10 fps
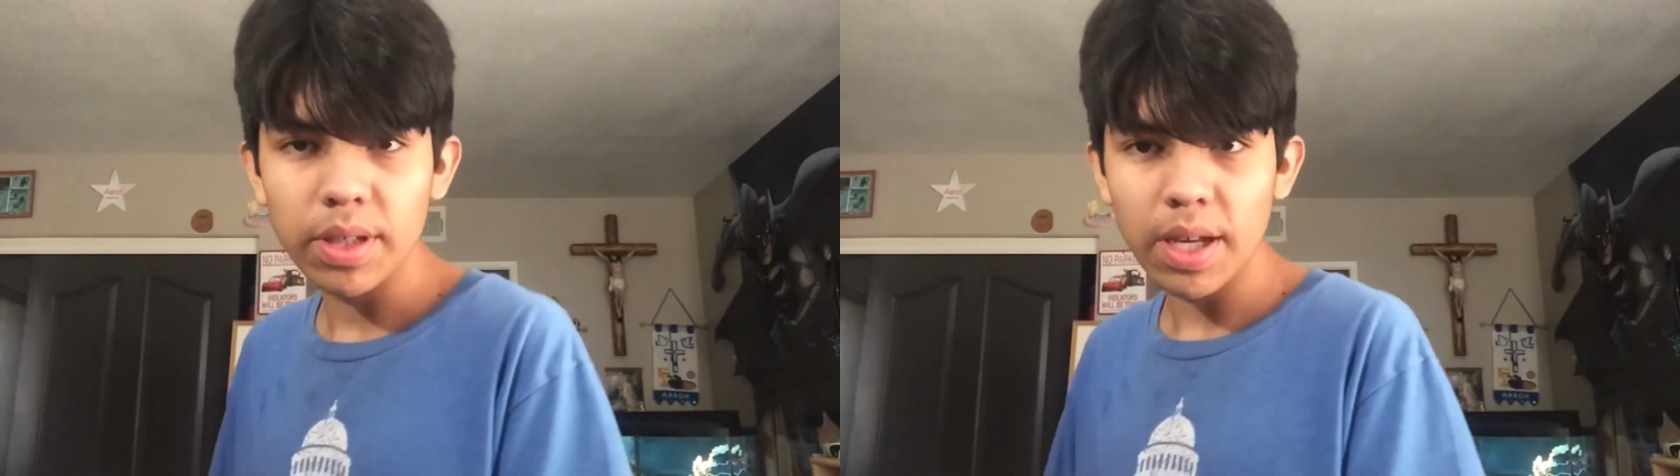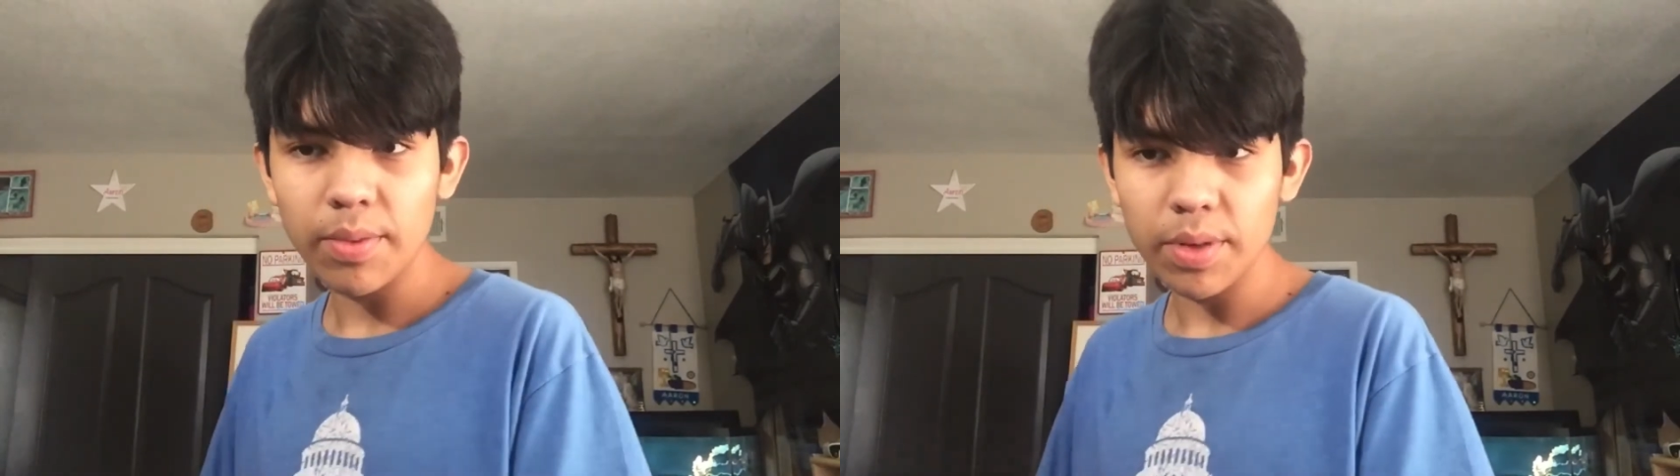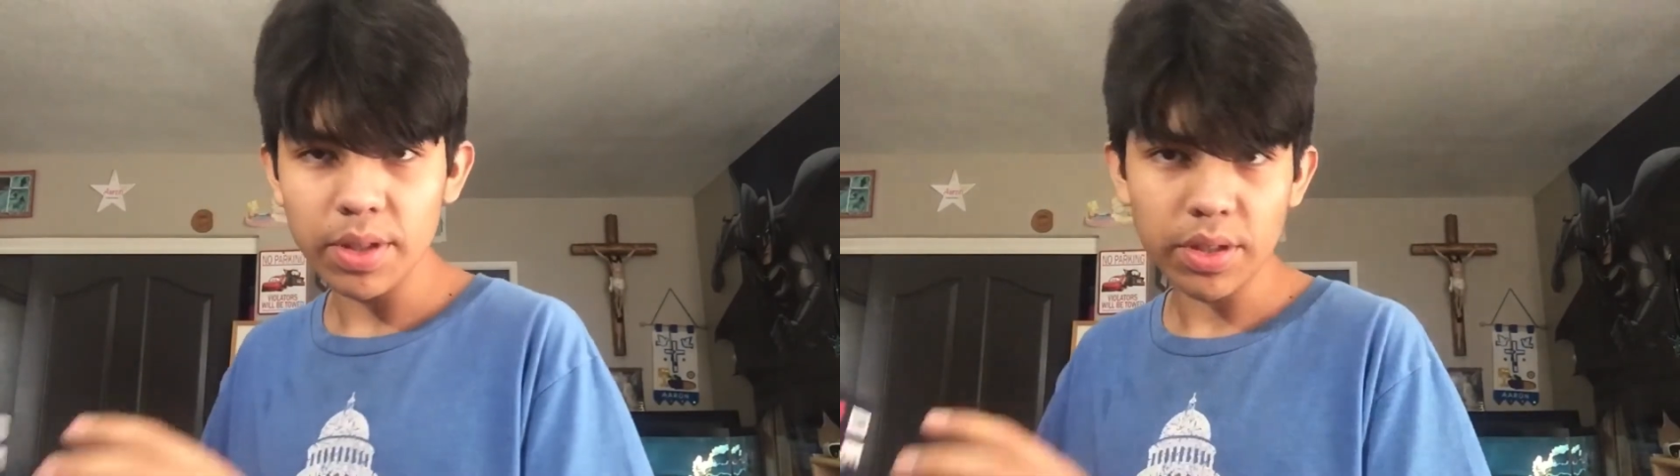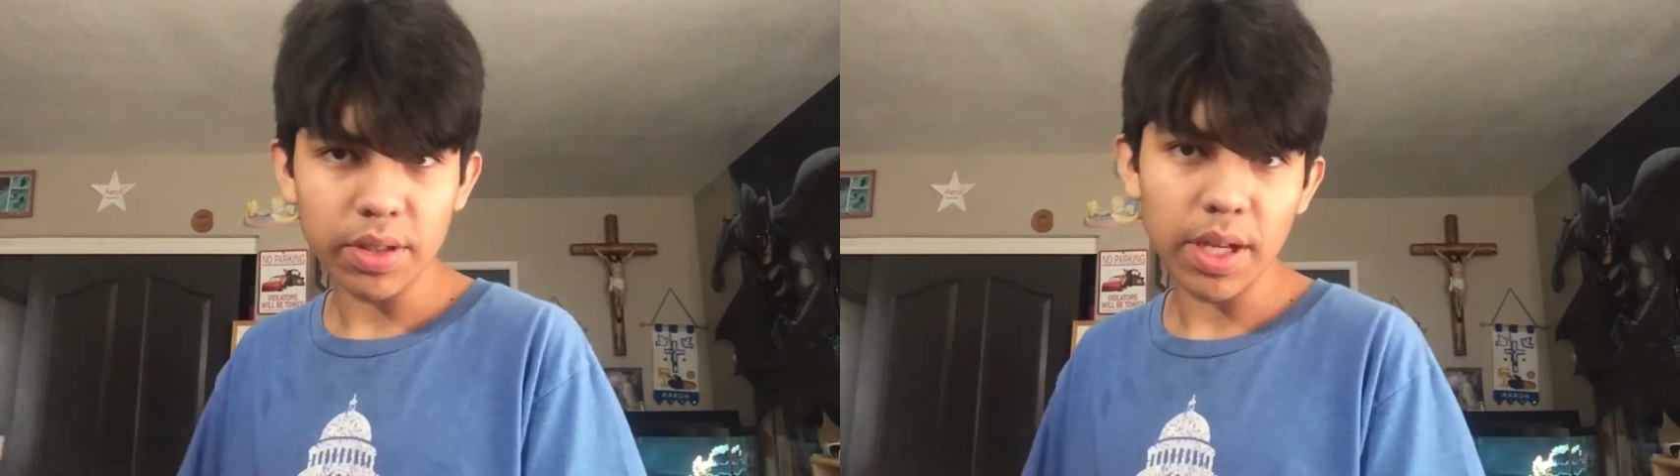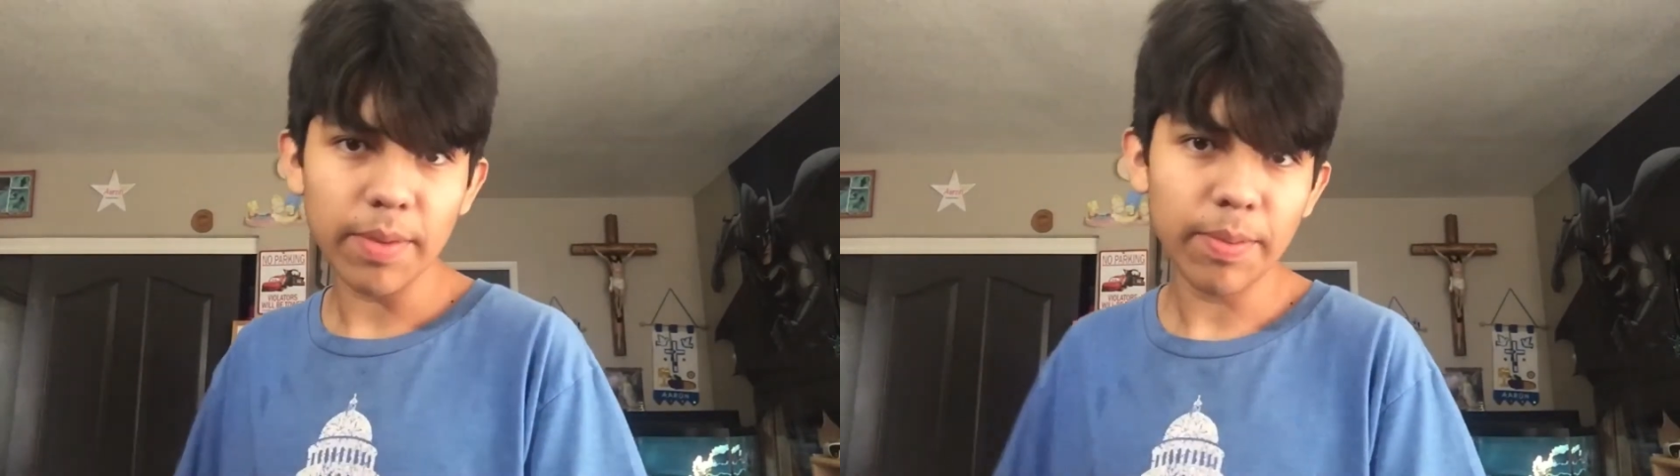
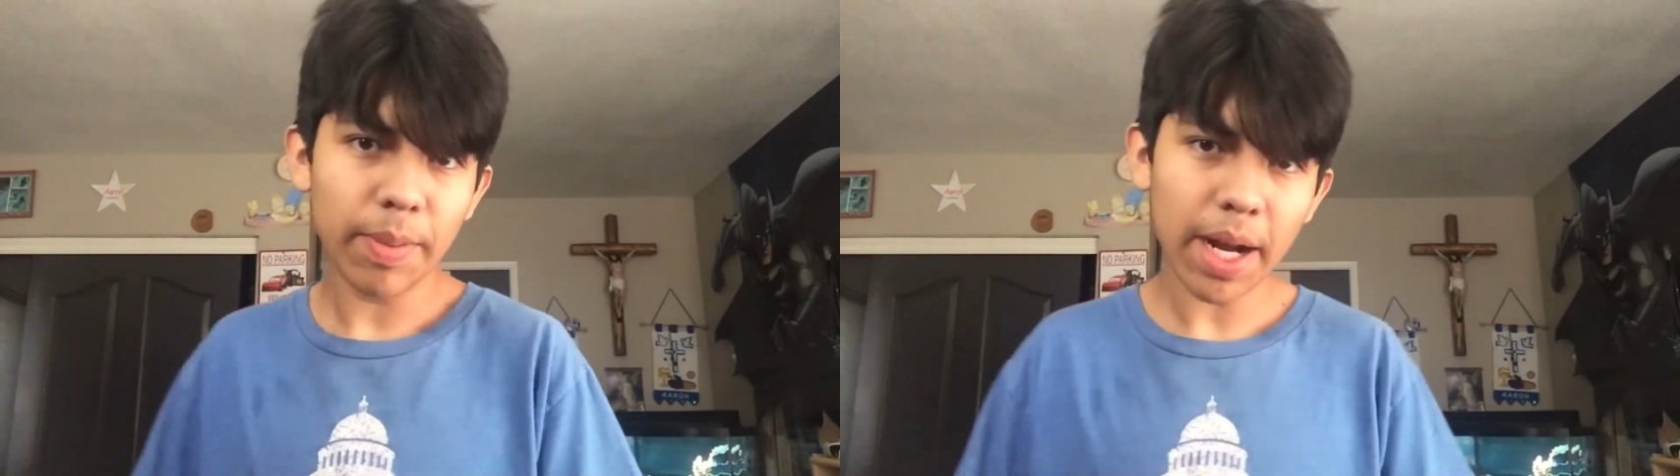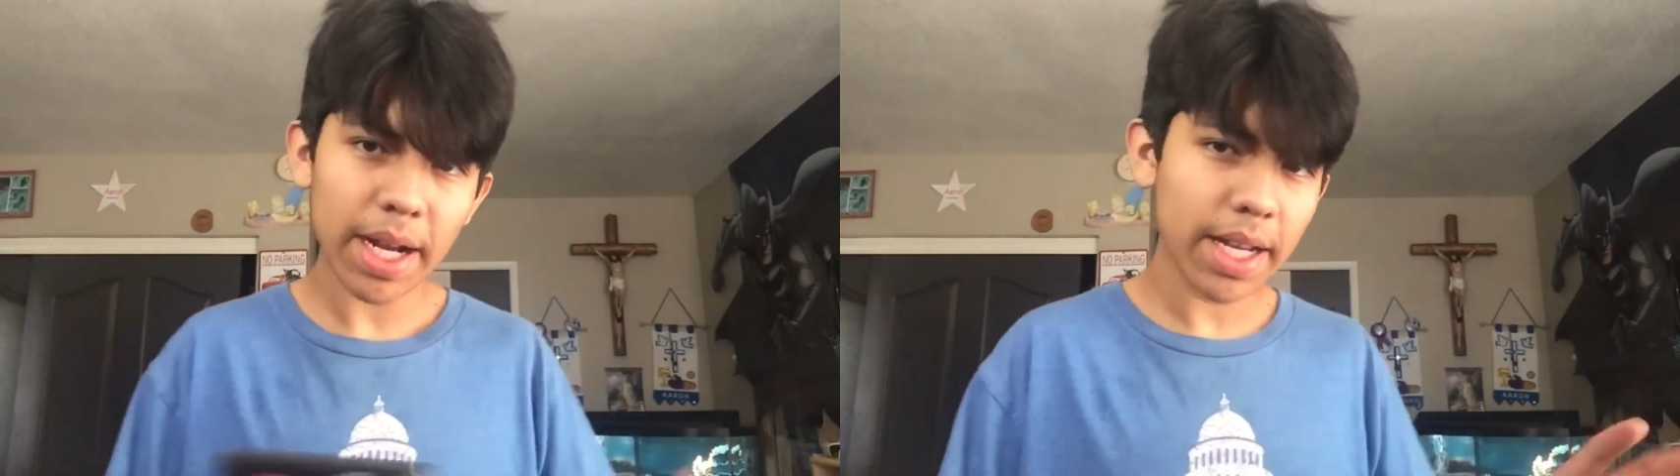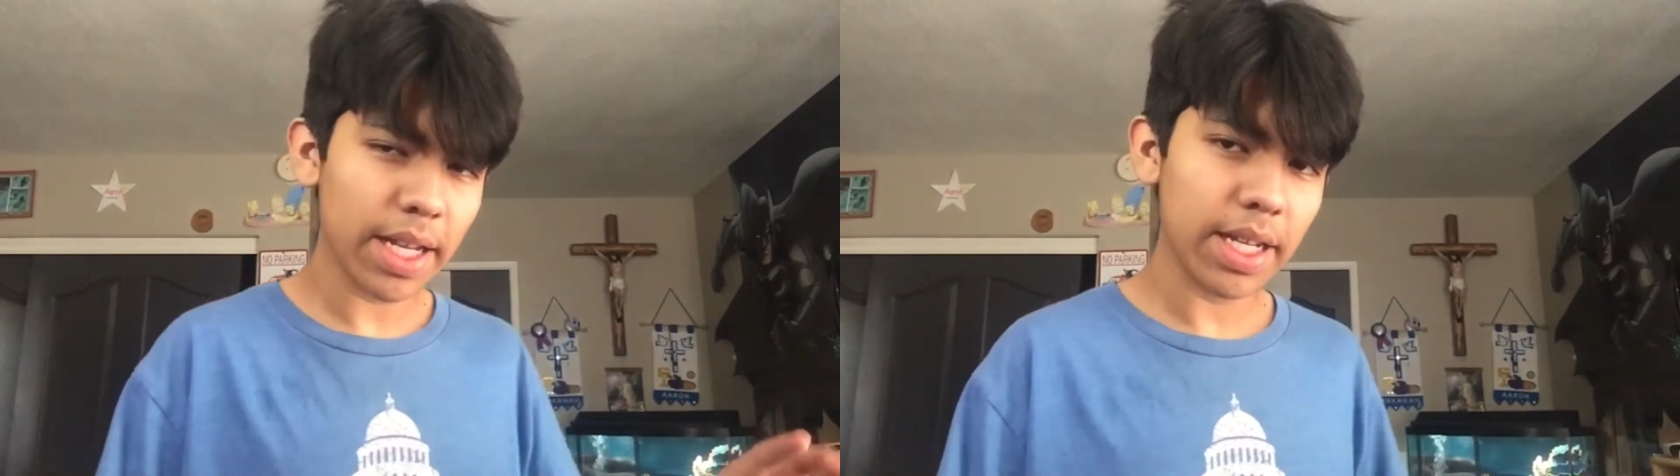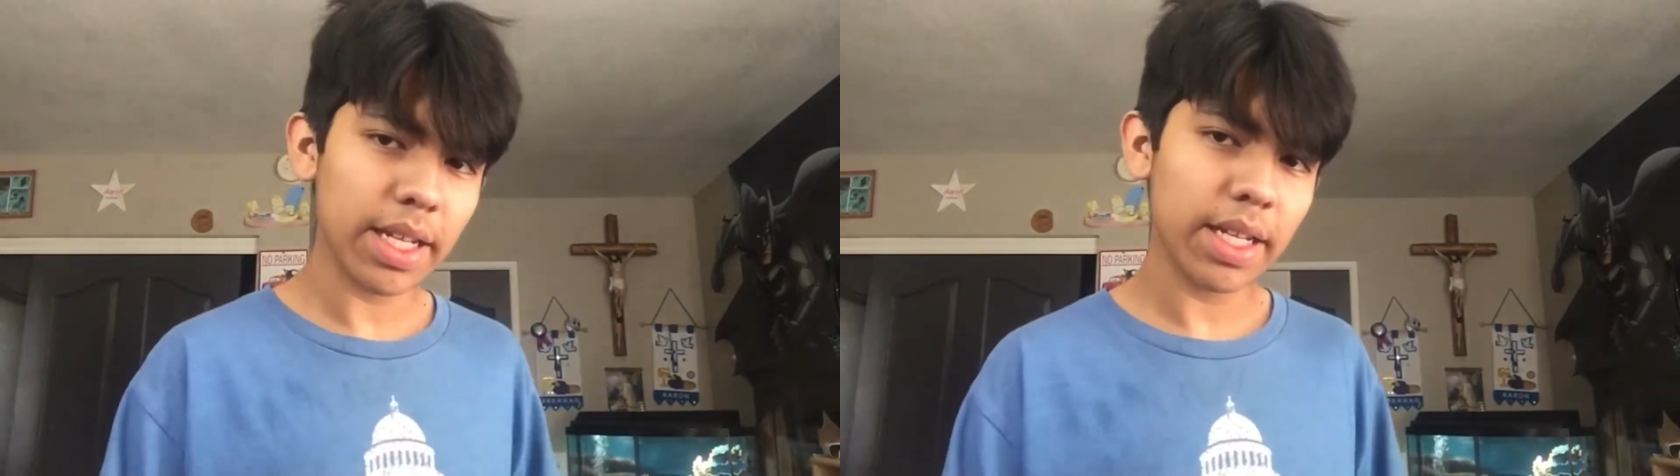that buy,